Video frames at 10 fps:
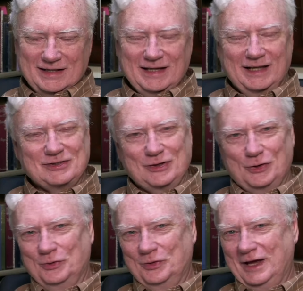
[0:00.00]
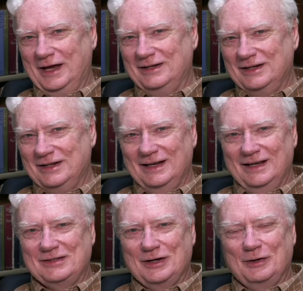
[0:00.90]
And so that
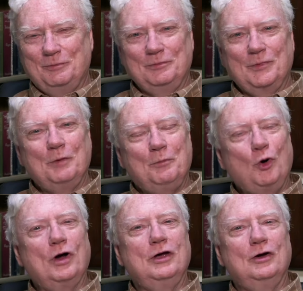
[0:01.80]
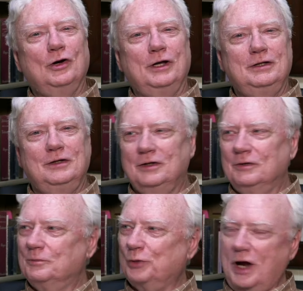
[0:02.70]
boyhood
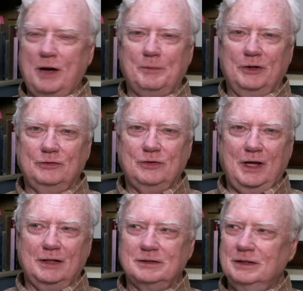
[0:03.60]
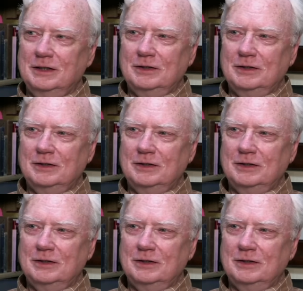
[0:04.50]
promise that